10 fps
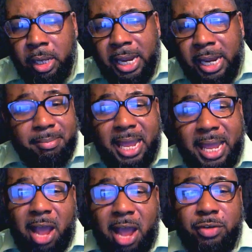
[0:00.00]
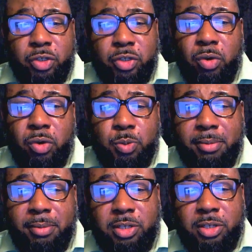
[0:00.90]
In May, however, a story was
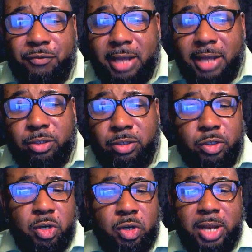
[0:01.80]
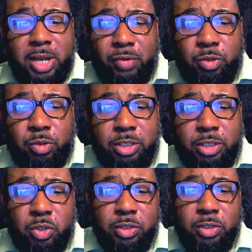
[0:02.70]
published on Fox News asserting that Rich was the
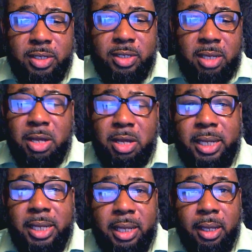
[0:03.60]
source of the email leak.